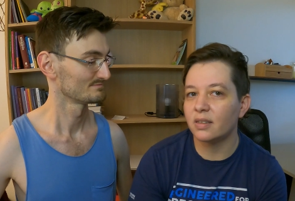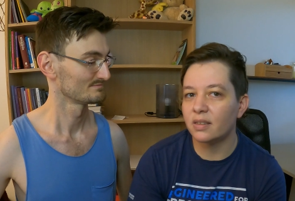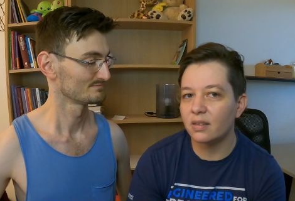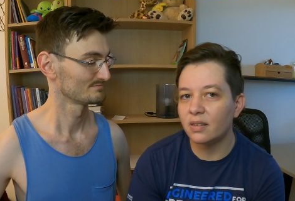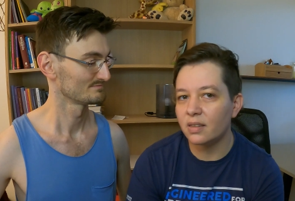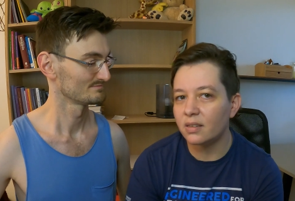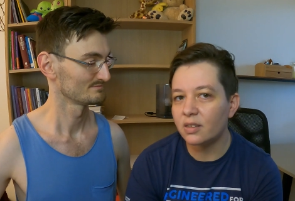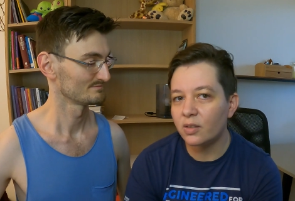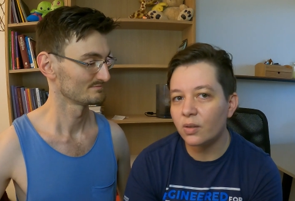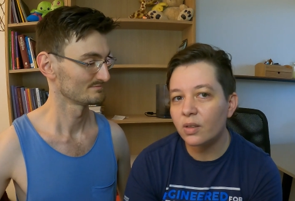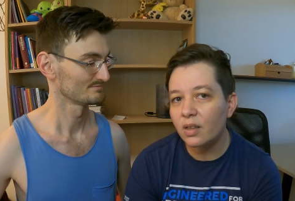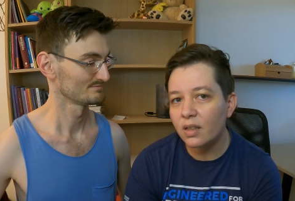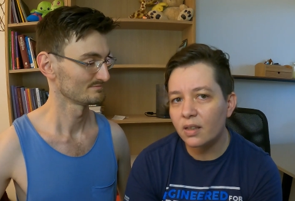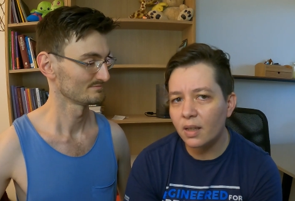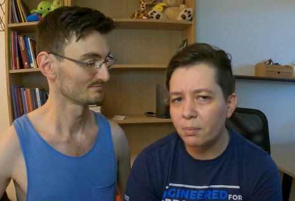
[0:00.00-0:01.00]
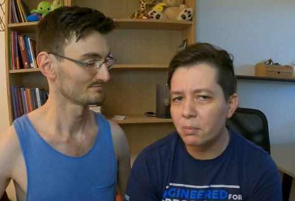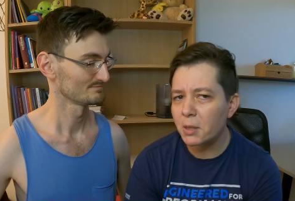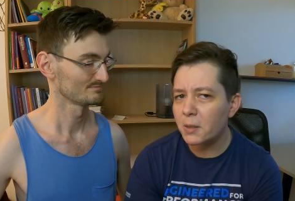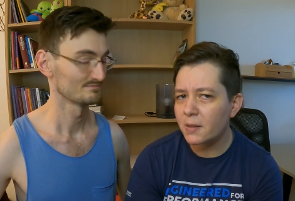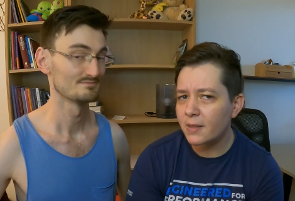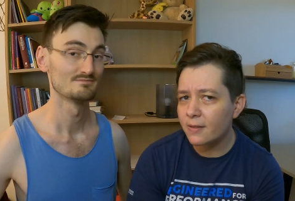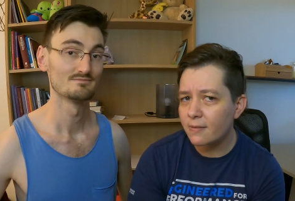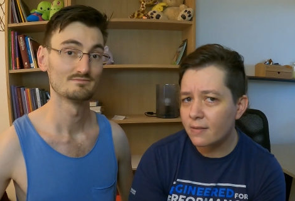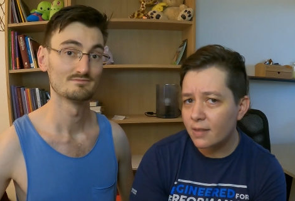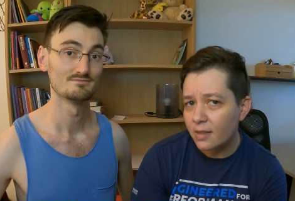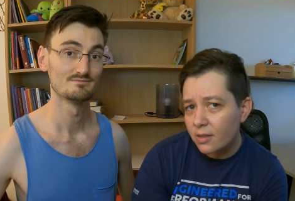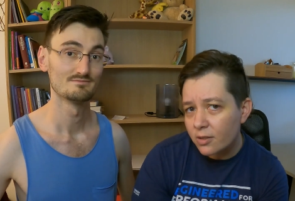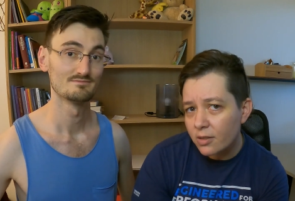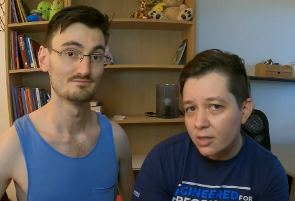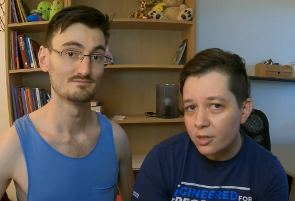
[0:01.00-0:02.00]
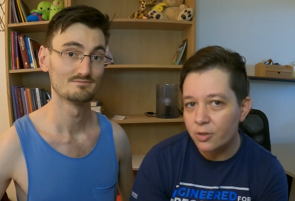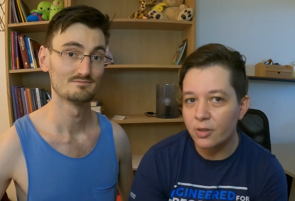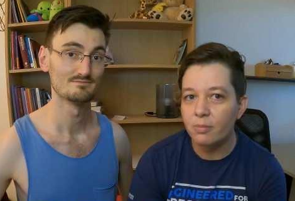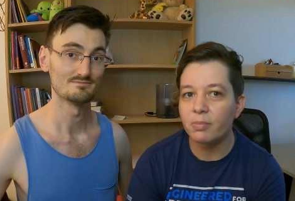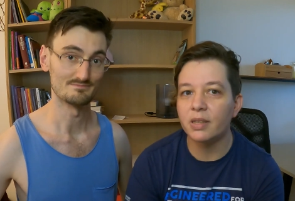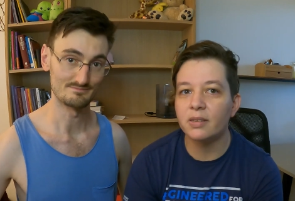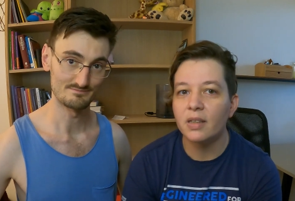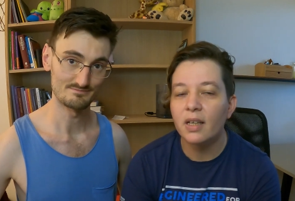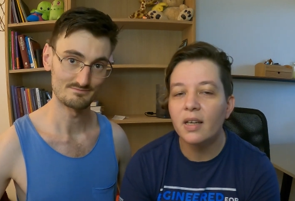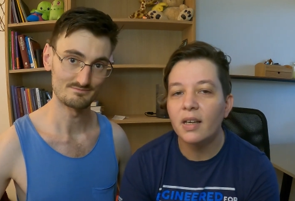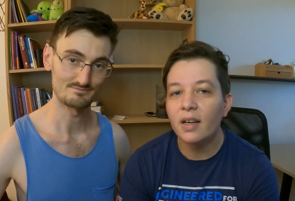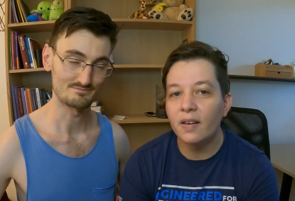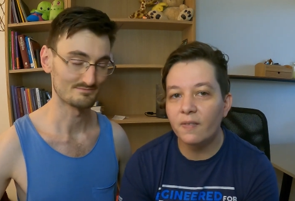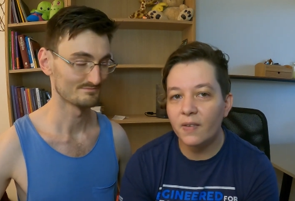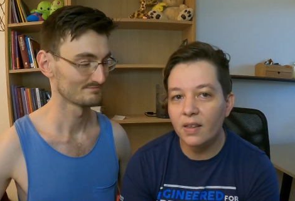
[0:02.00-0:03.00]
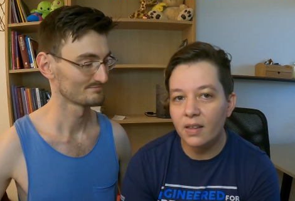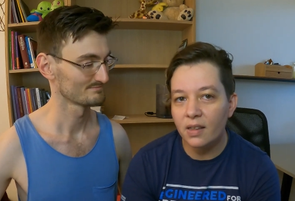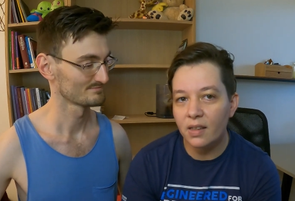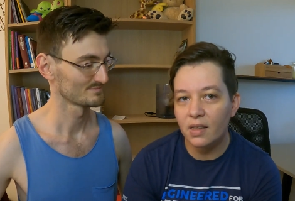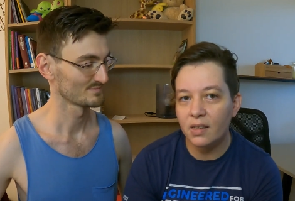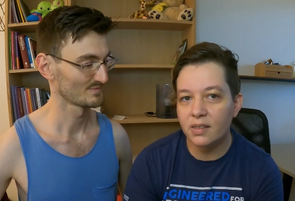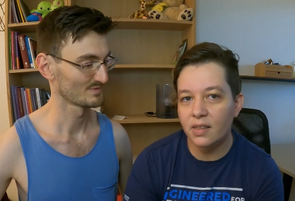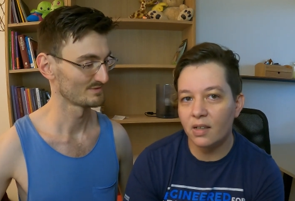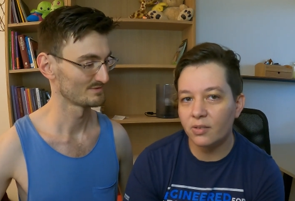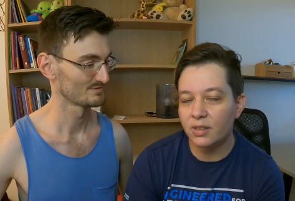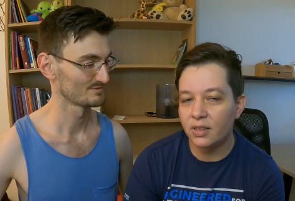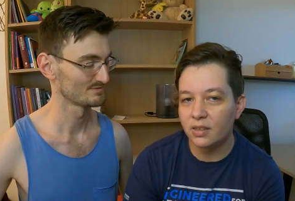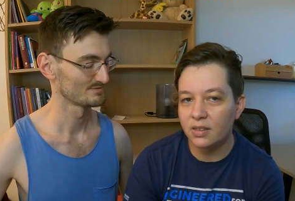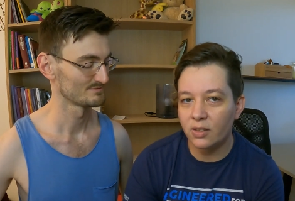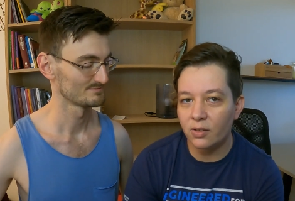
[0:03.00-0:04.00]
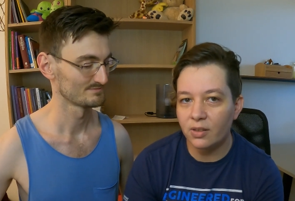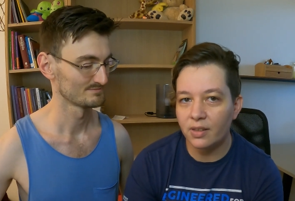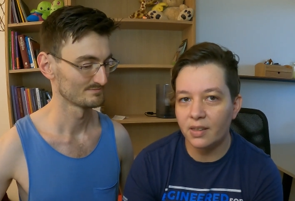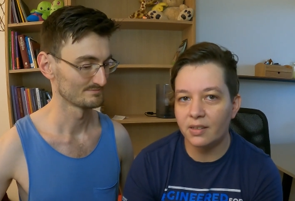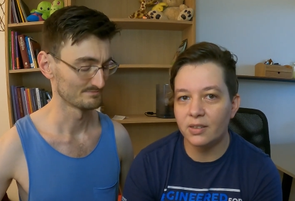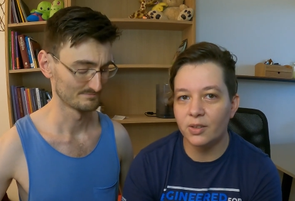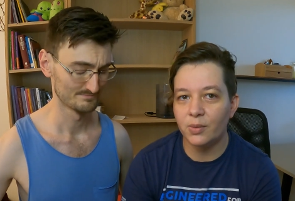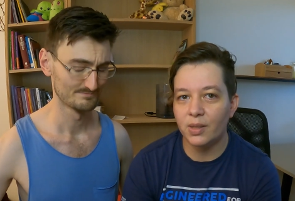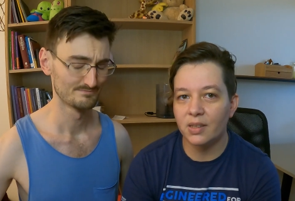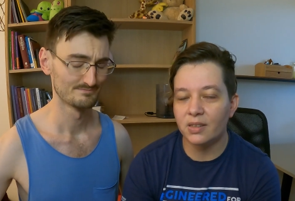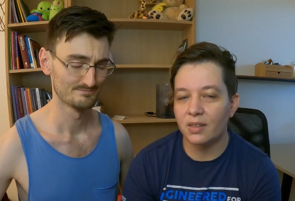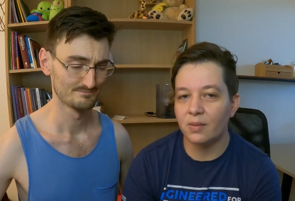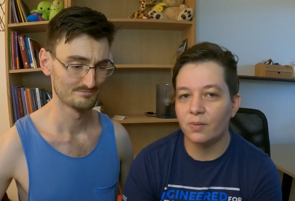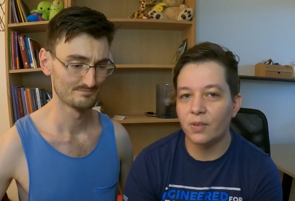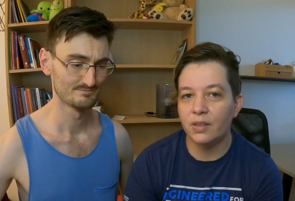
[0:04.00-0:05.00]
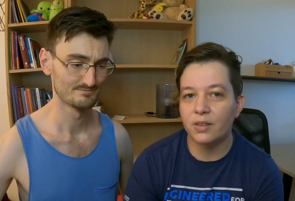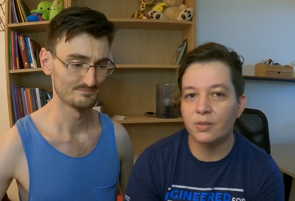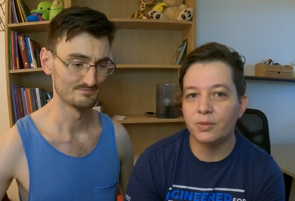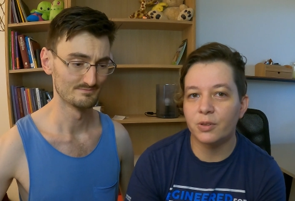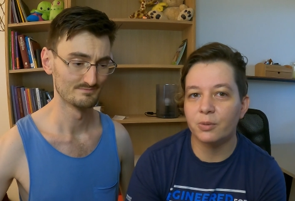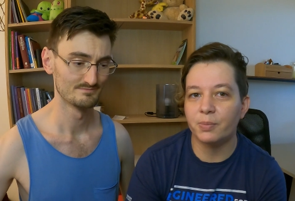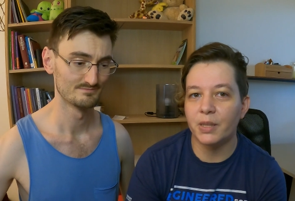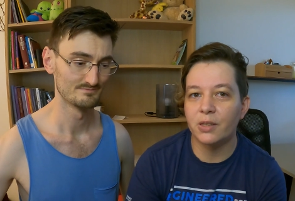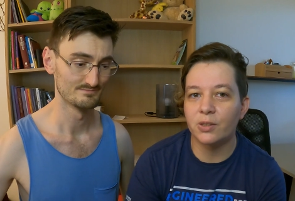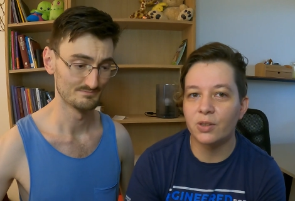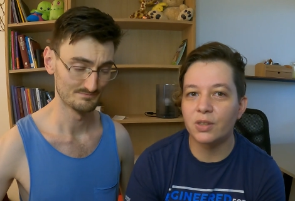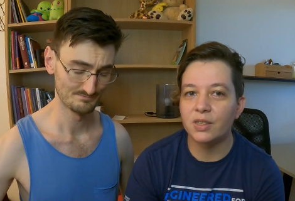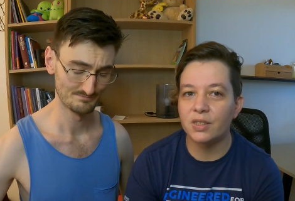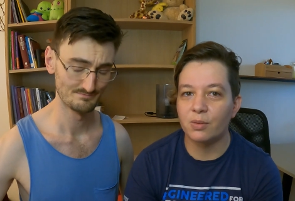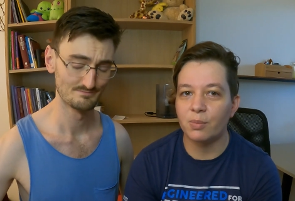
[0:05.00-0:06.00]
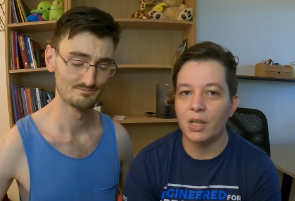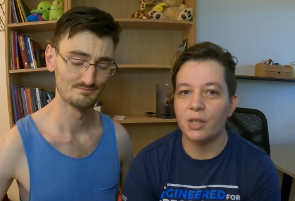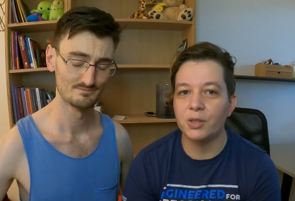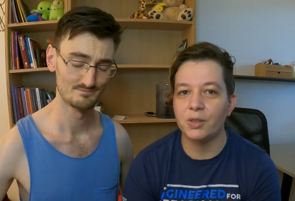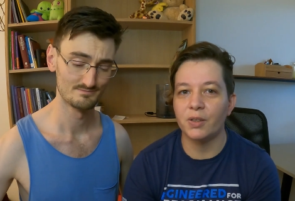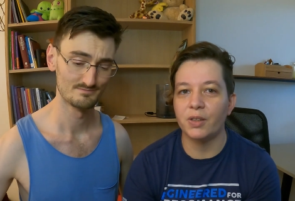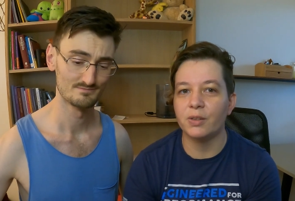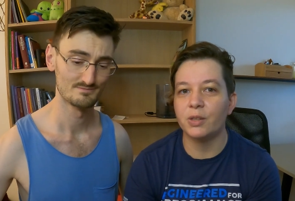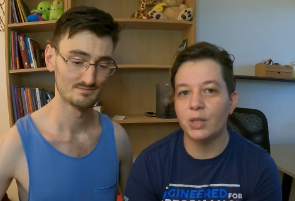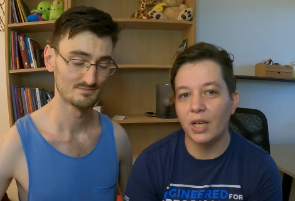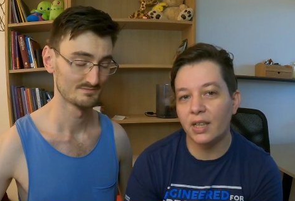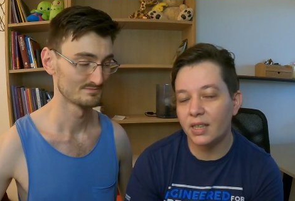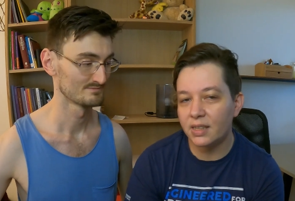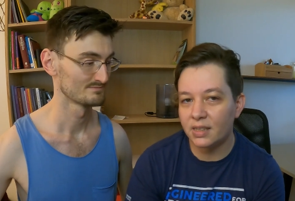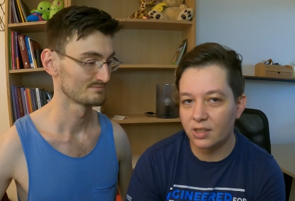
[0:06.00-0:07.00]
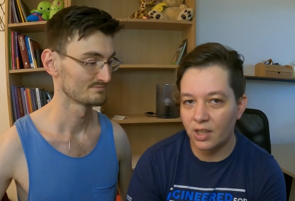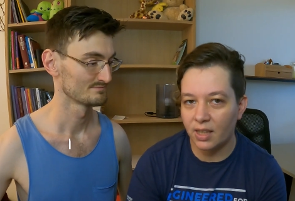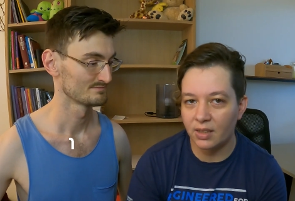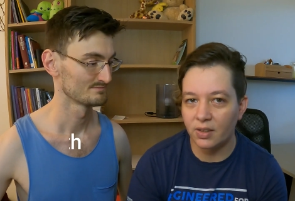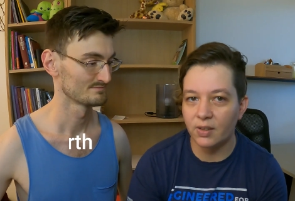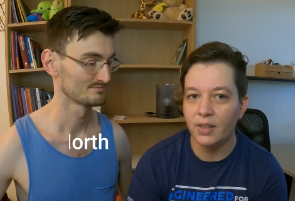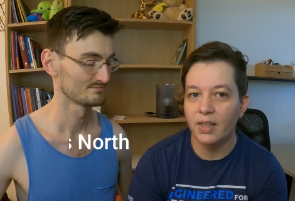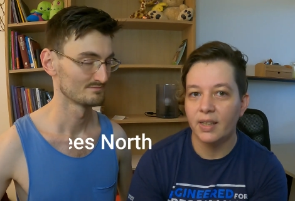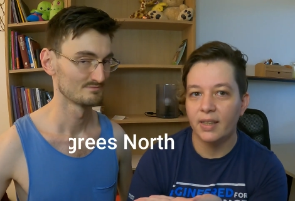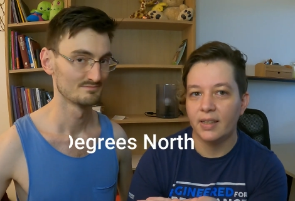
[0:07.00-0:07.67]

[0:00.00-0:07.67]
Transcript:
Speaker 1: this in Scotland. I'm not entirely sure, but mm -hmm. I think he is out in Scotland doing some wonderful pictures. So make sure you check his channel.